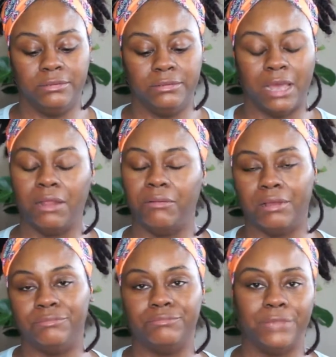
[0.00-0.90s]
I don't know.
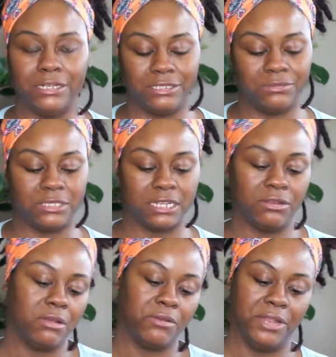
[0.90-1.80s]
I just was like,
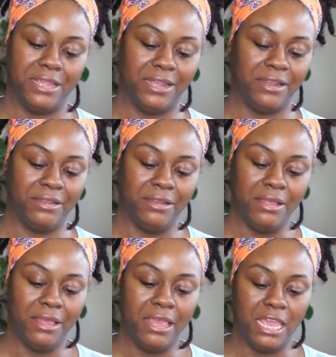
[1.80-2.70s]
I'll go ahead and get it,
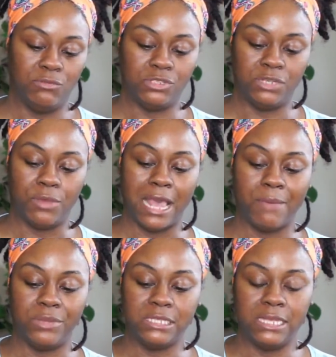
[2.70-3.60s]
and we'll see what
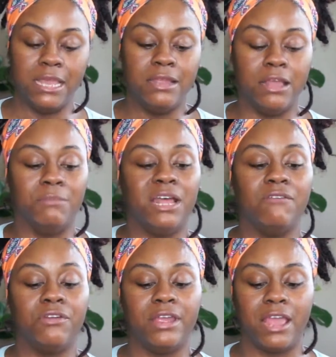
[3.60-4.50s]
happens. Now, I'm not
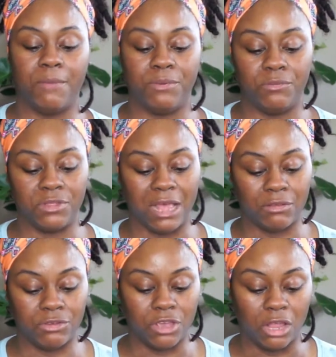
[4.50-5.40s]
very happy with how
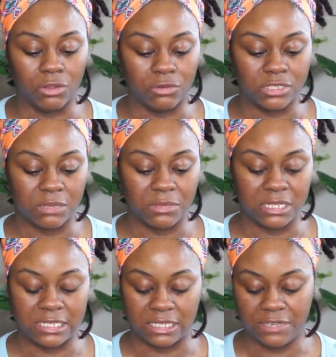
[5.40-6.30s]
yellow some of
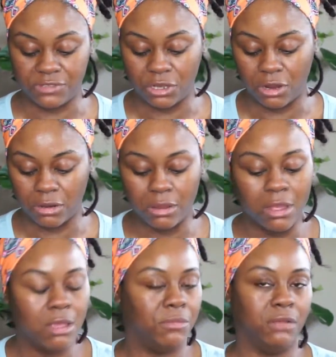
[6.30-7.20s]
these leaves are,
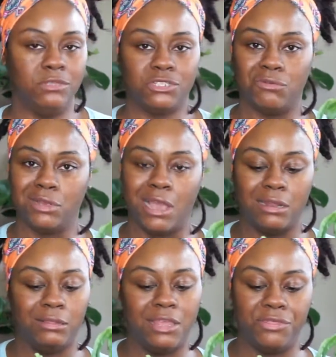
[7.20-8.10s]
but I'm just going to kind
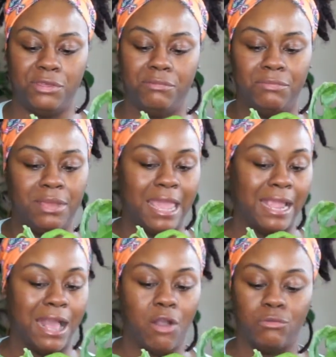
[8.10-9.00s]
of let them hang
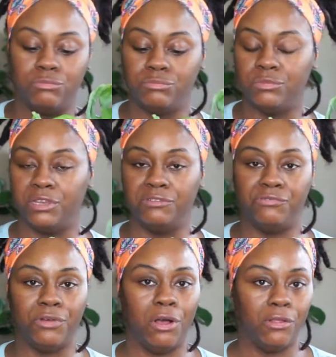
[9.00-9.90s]
out and
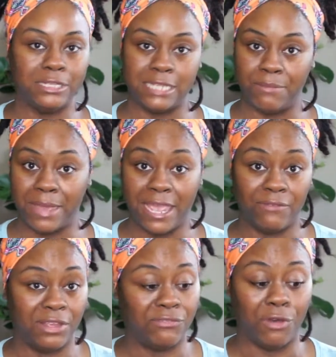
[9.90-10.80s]
fall as they may. If
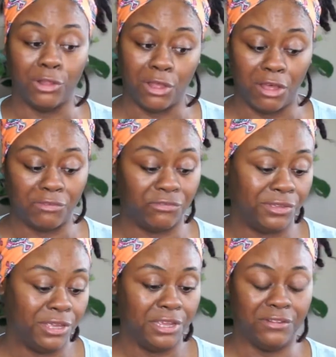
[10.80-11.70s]
they fall off,
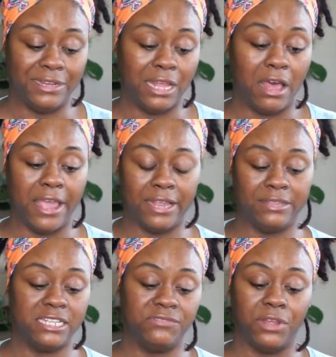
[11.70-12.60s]
they die,
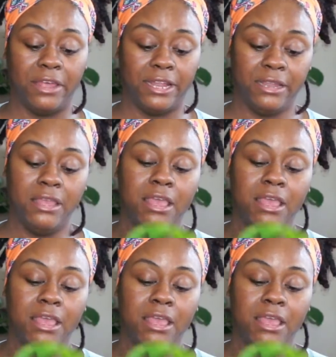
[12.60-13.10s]
that's fine.